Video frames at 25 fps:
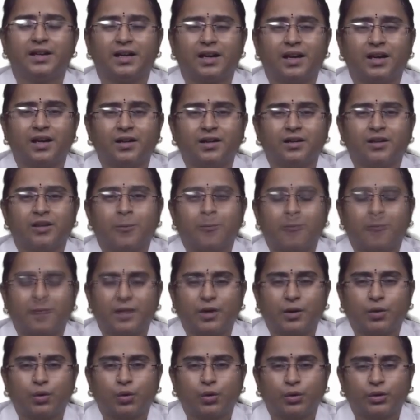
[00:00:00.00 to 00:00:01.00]
there are
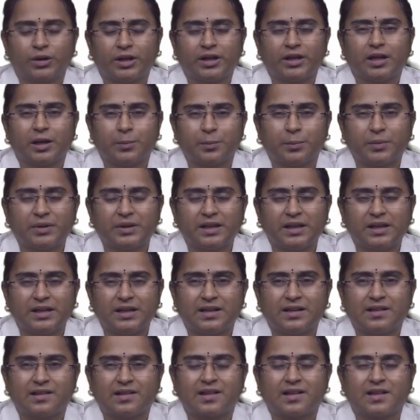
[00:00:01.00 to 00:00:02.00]
necrotic
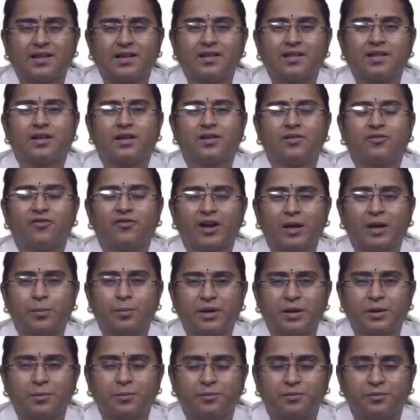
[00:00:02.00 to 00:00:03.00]
epithelial cells,
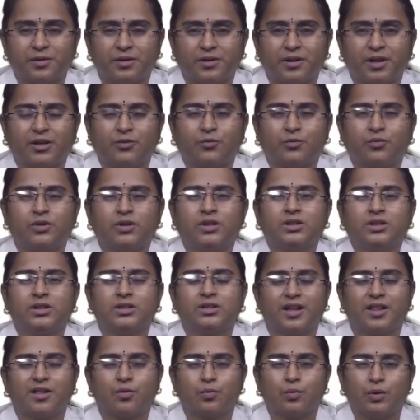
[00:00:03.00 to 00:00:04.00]
fibrin network,
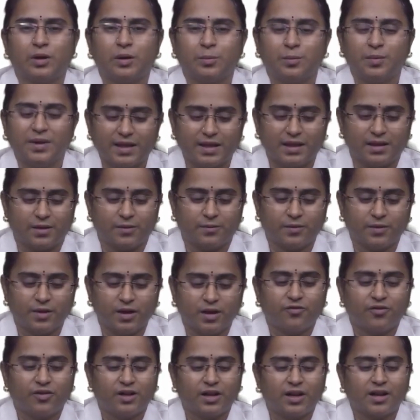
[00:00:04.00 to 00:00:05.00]
this will be seen.
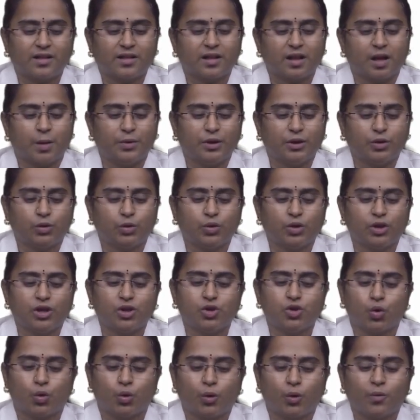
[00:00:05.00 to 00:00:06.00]
Whereas coming to the
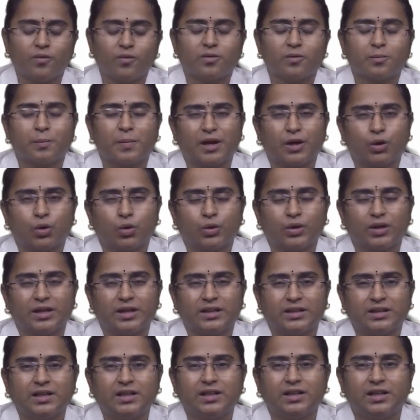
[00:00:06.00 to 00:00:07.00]
zone of
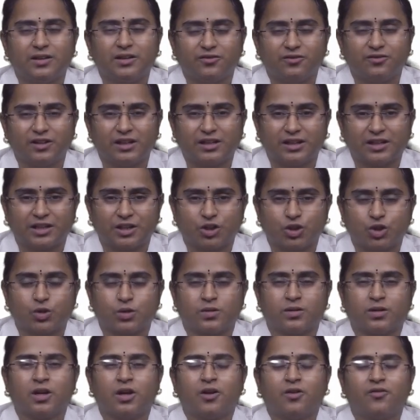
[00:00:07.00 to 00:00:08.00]
spirochetal
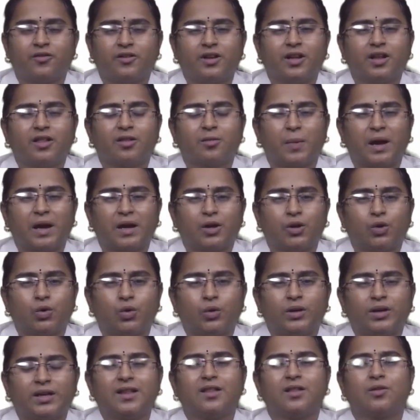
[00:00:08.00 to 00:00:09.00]
infiltration, where the
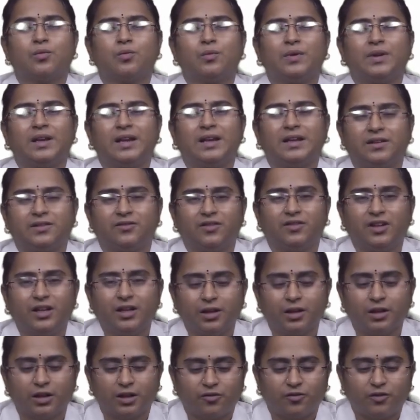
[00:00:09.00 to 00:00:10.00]
spirochetes
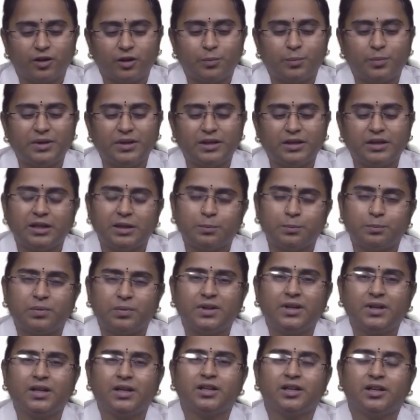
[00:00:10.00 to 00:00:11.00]
will be
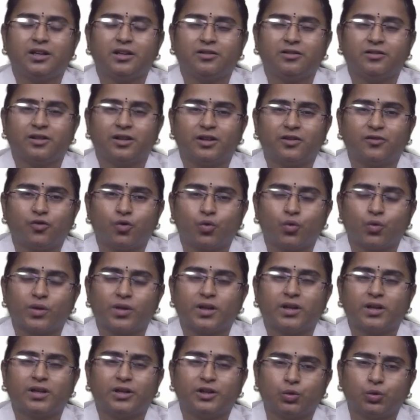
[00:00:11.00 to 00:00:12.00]
deeply
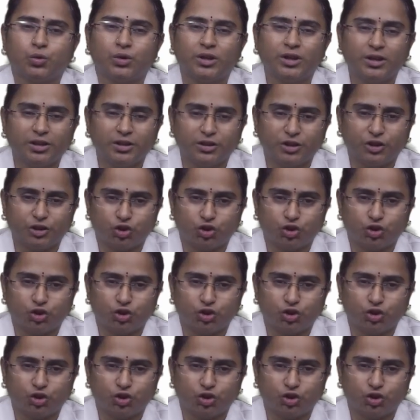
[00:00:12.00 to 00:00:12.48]
infused into the